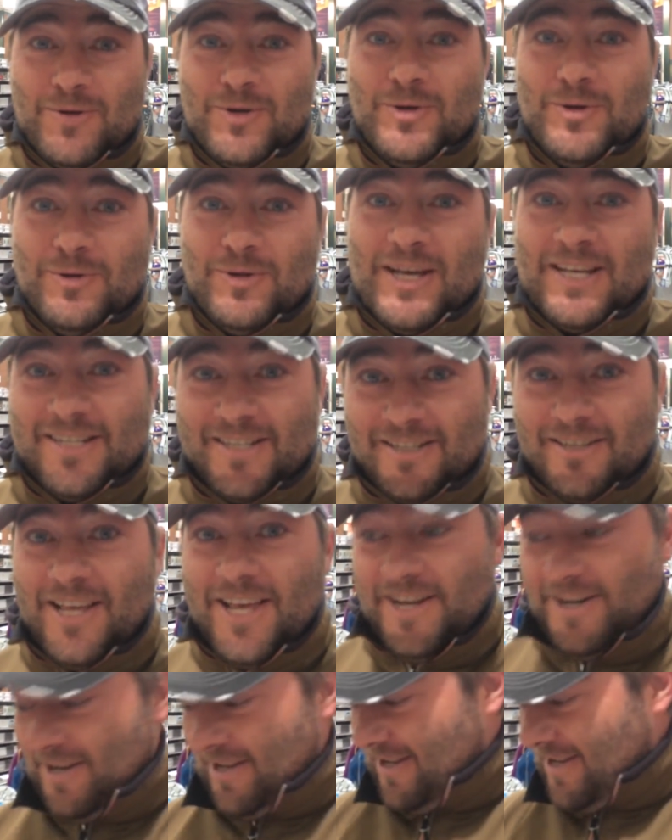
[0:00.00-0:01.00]
to you that
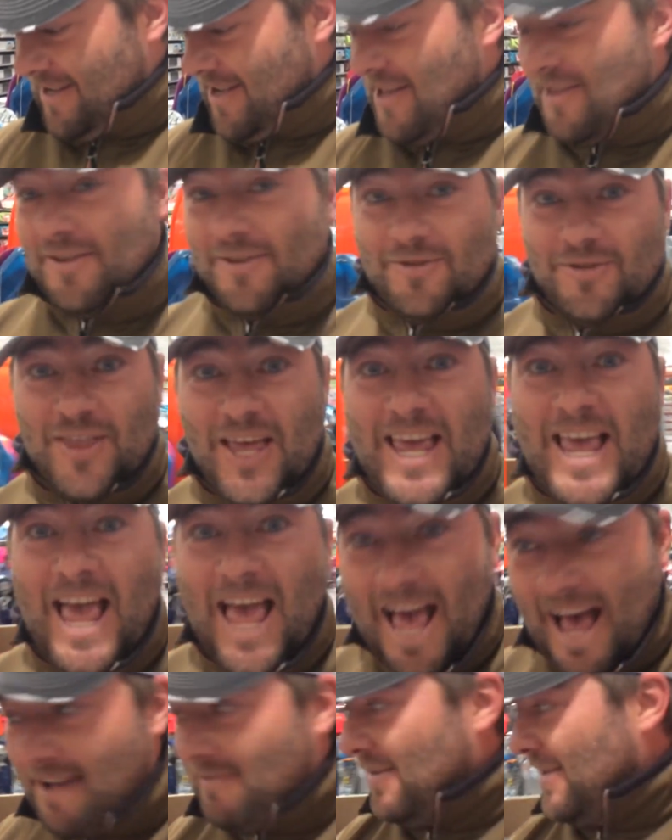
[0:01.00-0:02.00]
sled? They
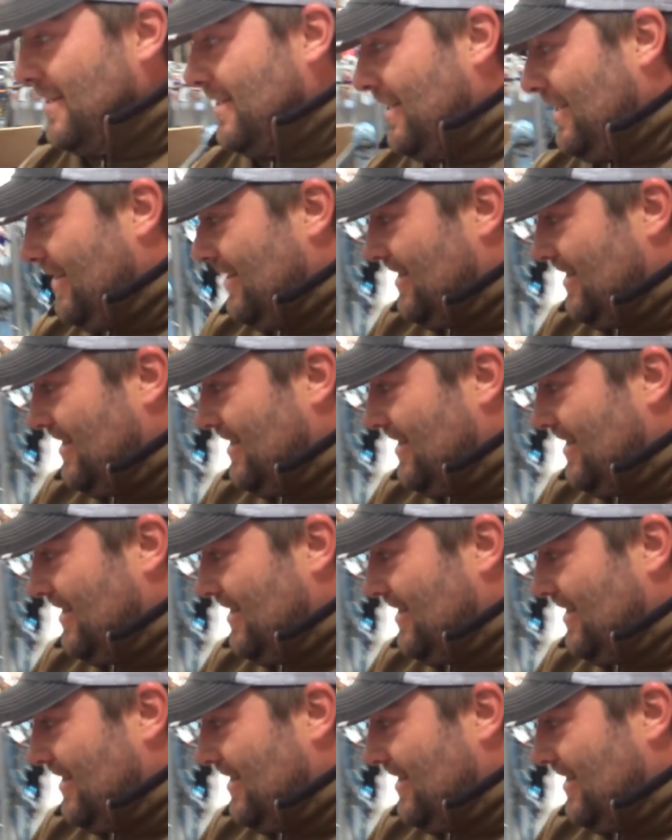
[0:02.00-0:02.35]
have it.